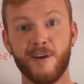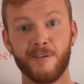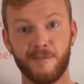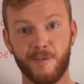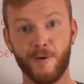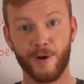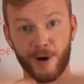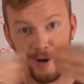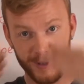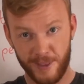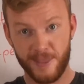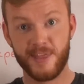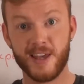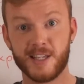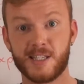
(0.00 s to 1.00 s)
for
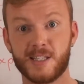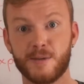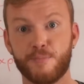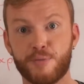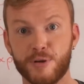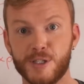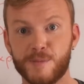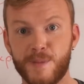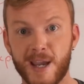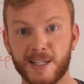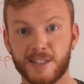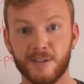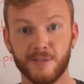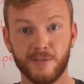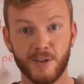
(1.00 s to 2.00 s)
this
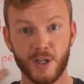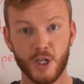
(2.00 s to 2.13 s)
prospective